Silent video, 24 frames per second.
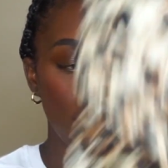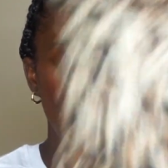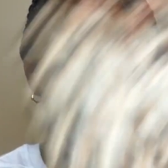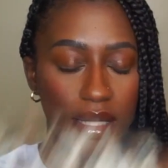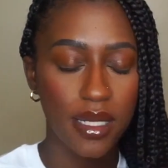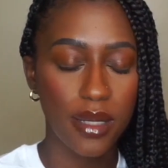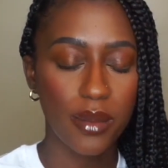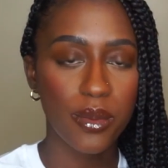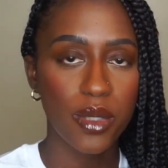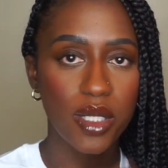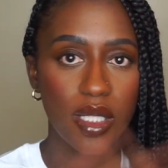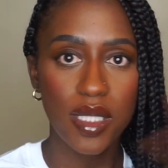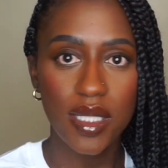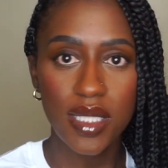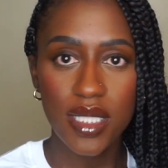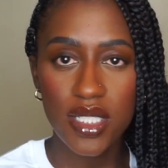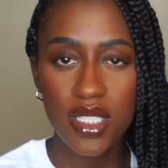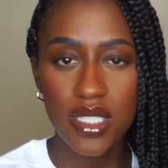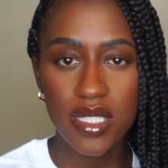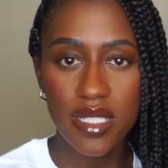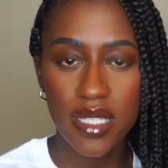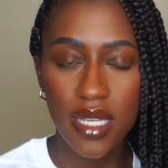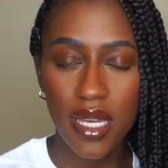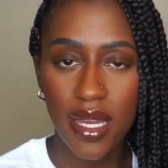They really
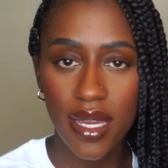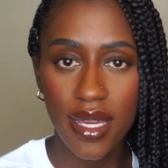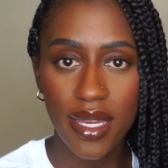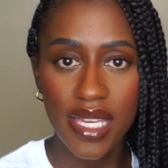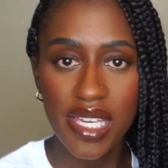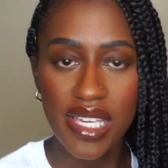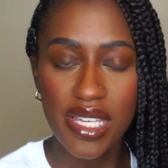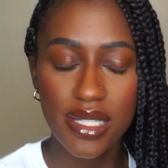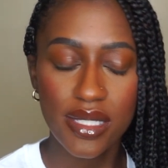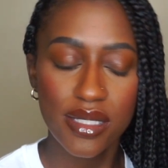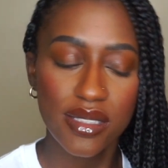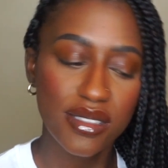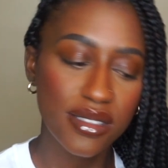just like